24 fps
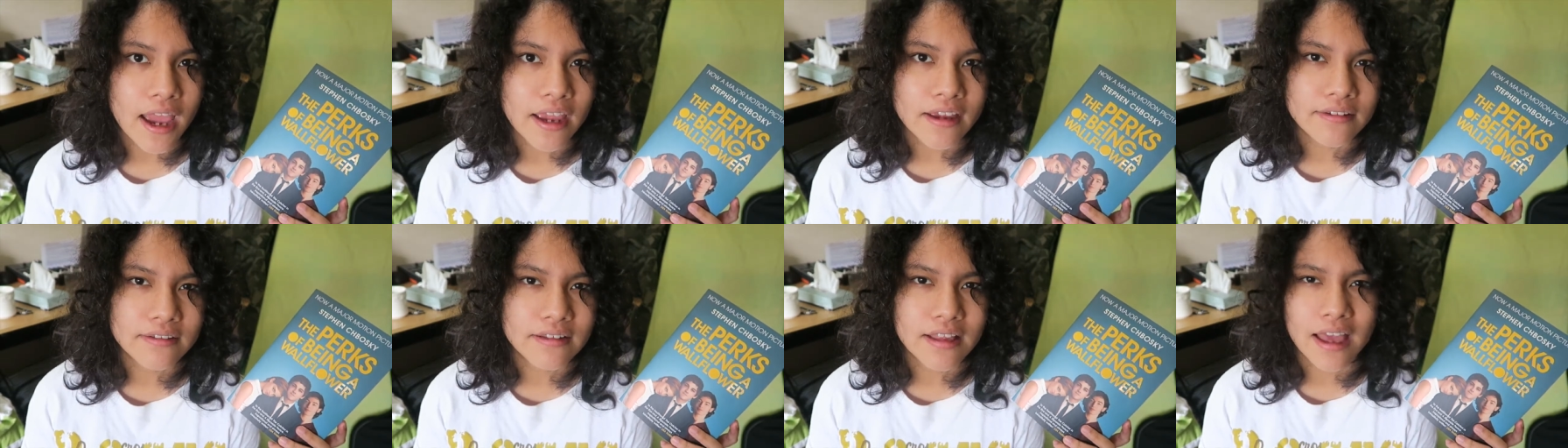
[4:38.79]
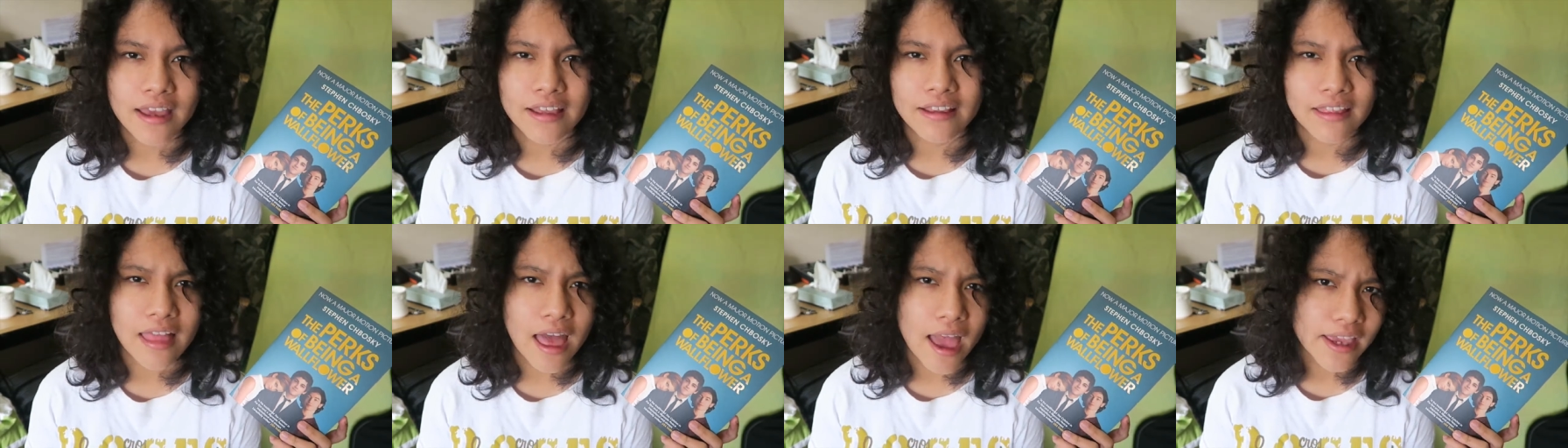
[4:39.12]
I,
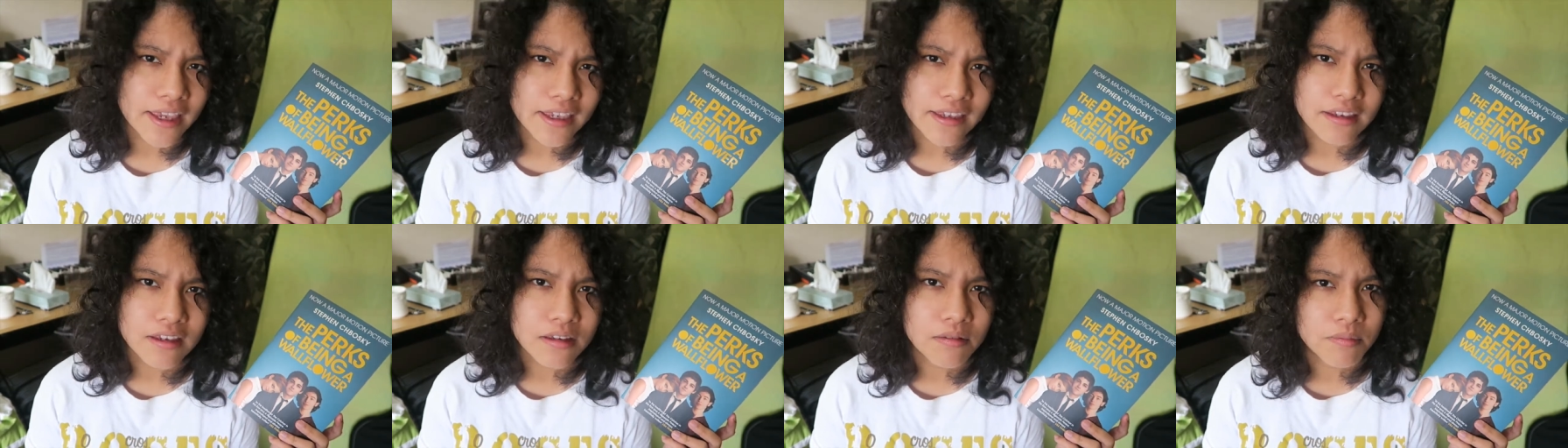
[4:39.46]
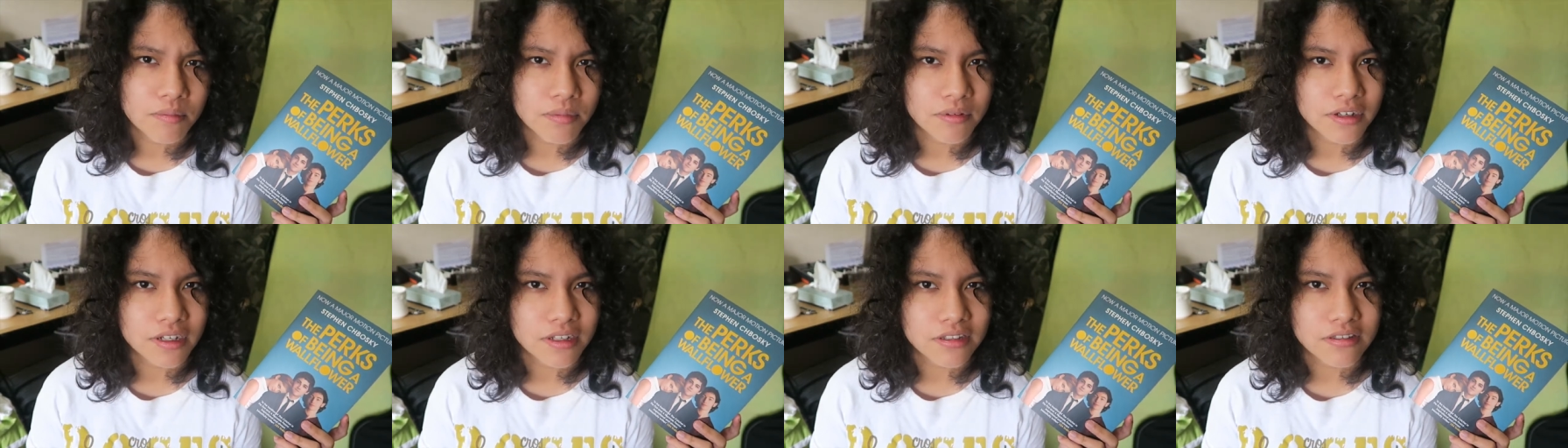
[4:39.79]
I like
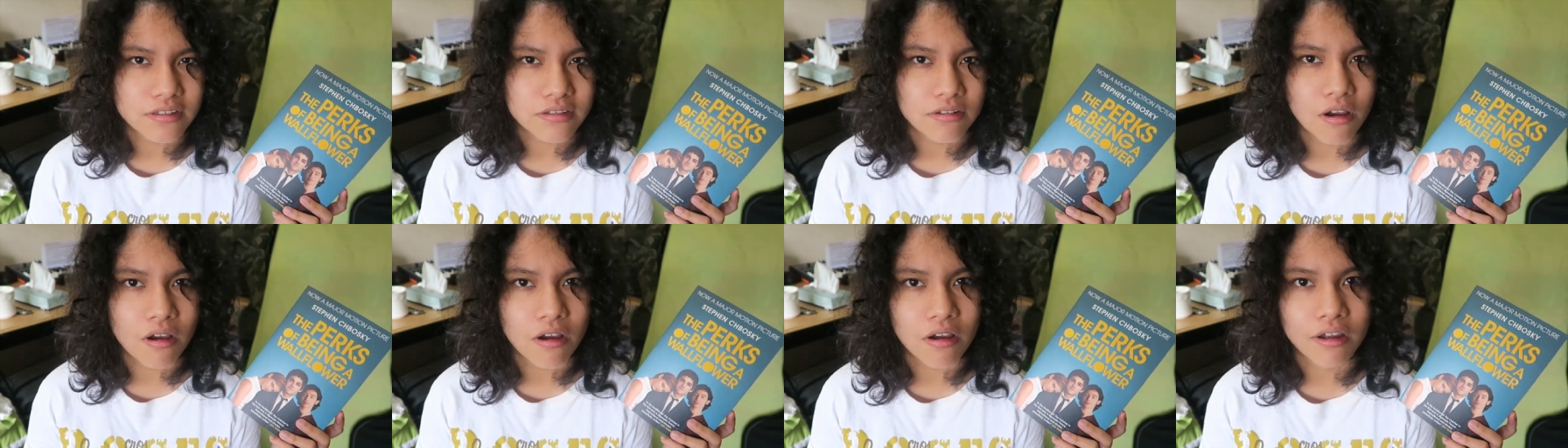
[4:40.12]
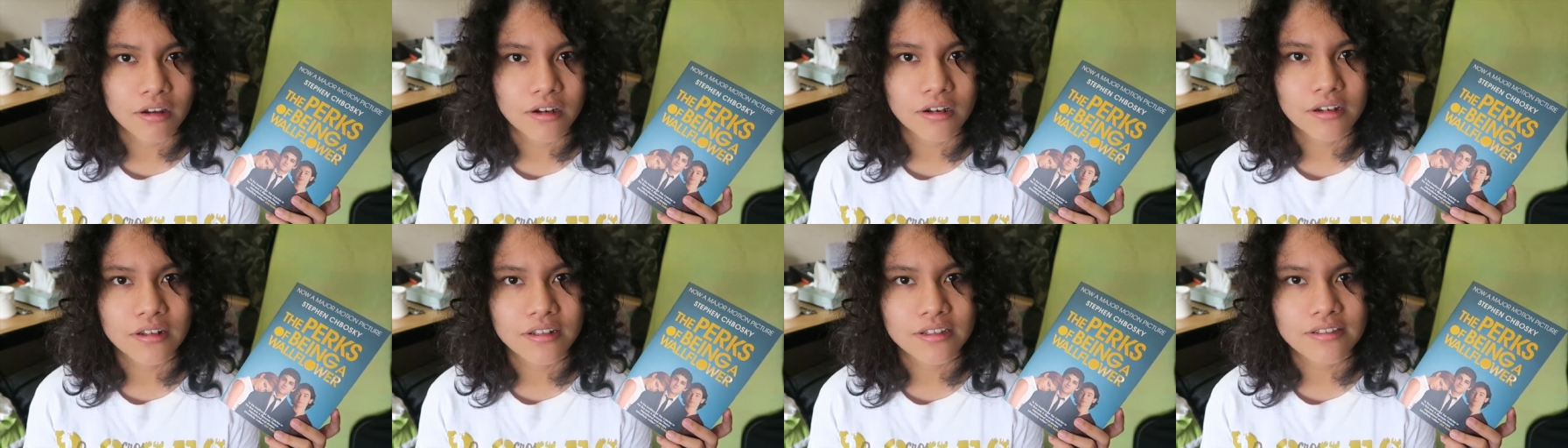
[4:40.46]
it, but it's
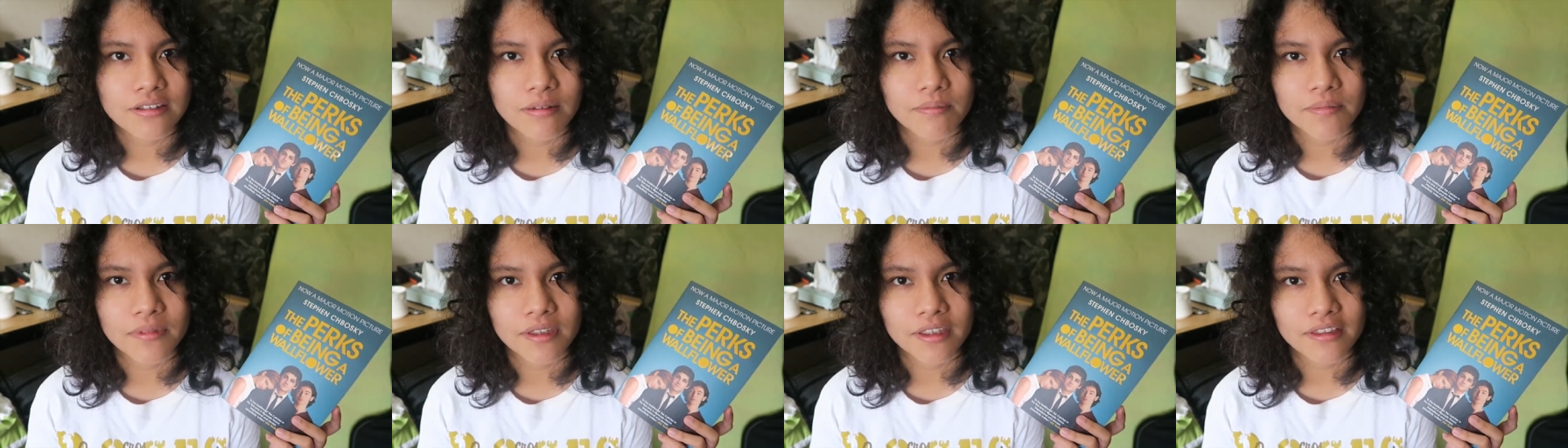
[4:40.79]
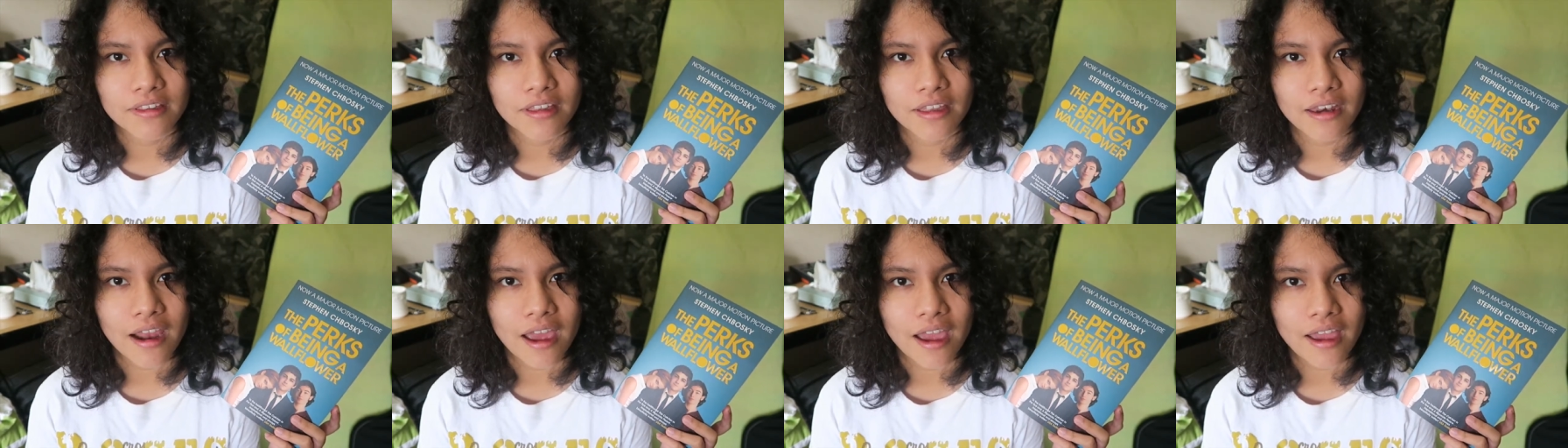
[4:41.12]
not something
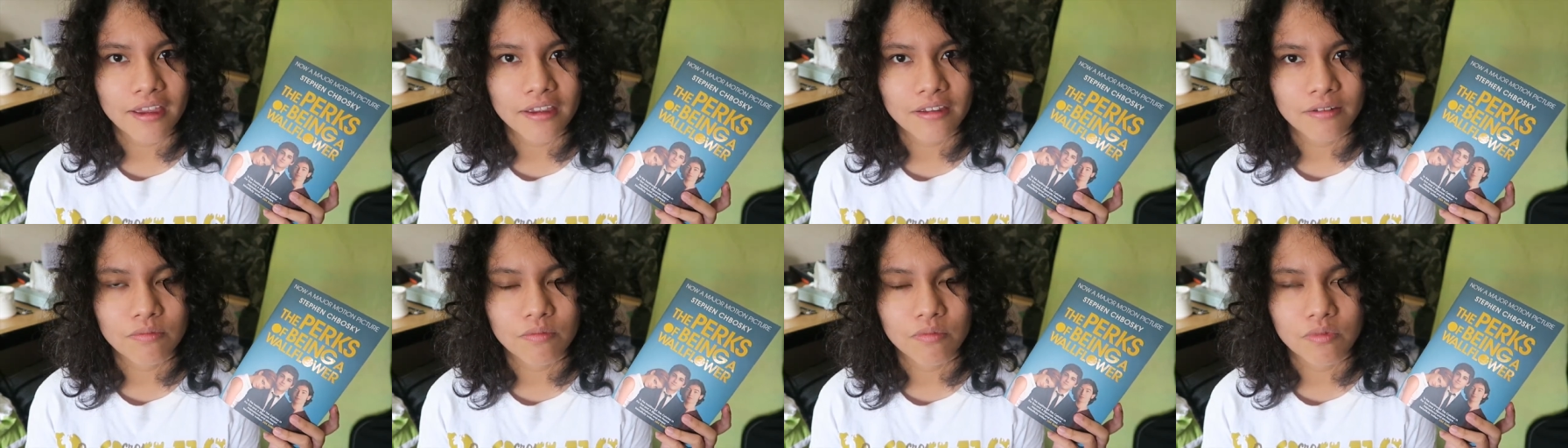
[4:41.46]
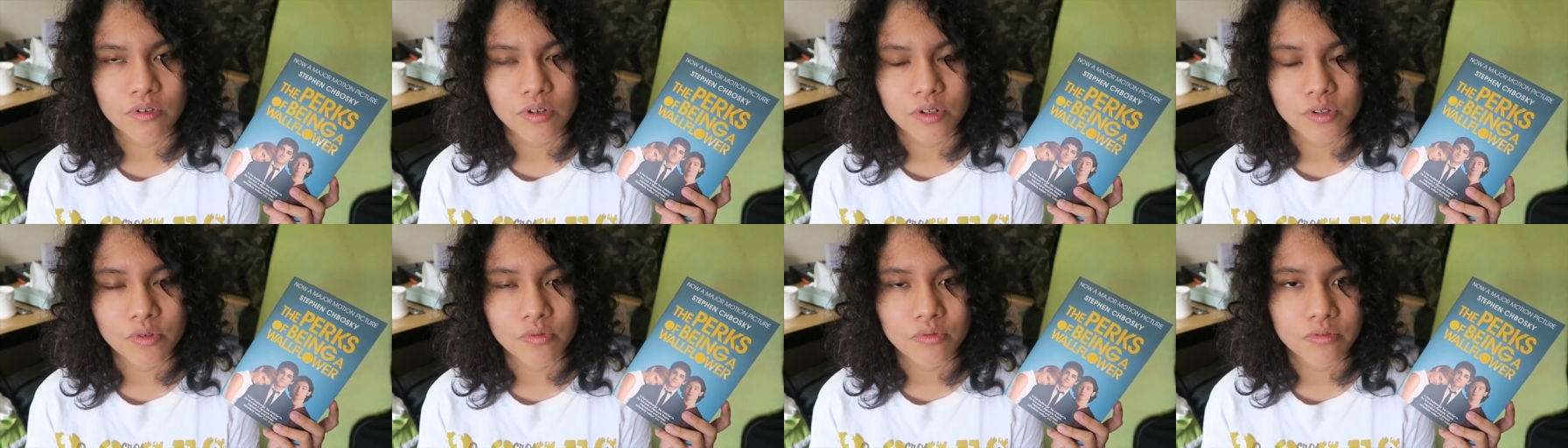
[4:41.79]
that I
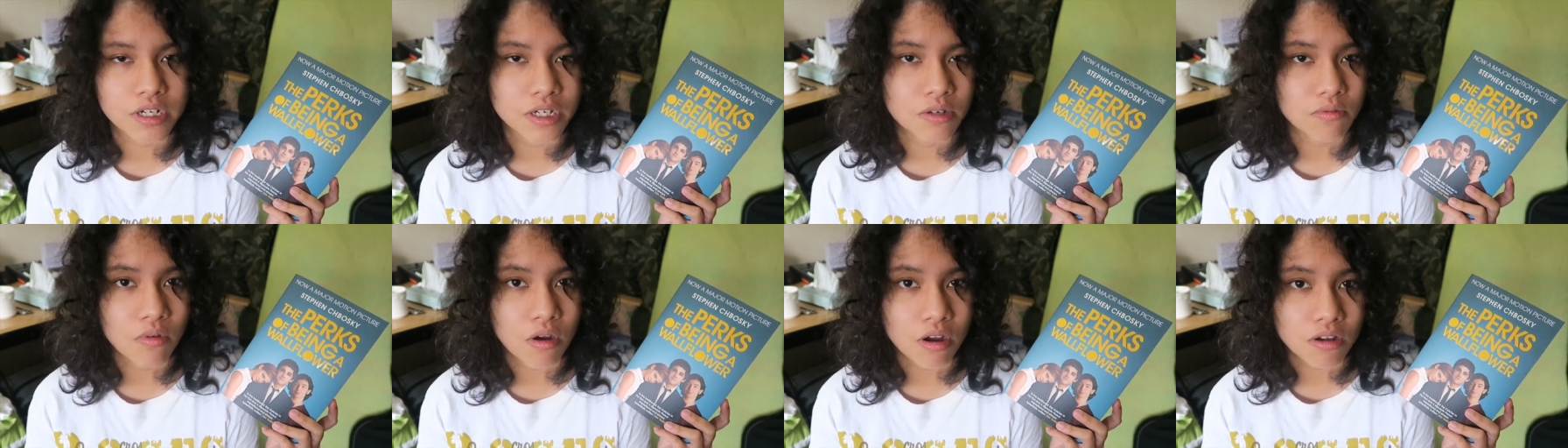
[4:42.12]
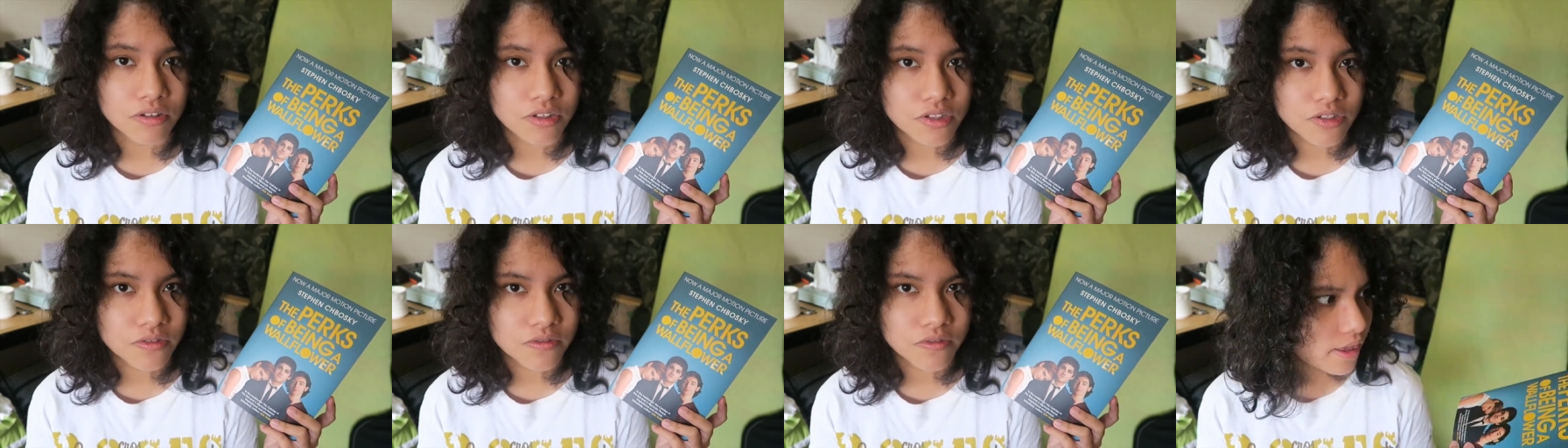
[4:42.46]
would
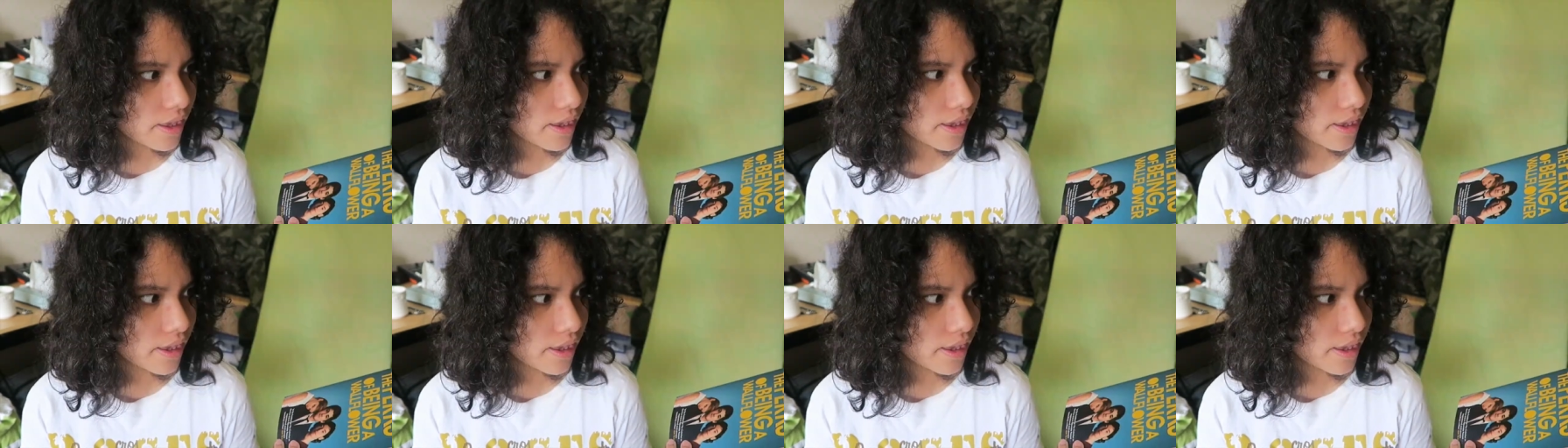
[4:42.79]
rewatch.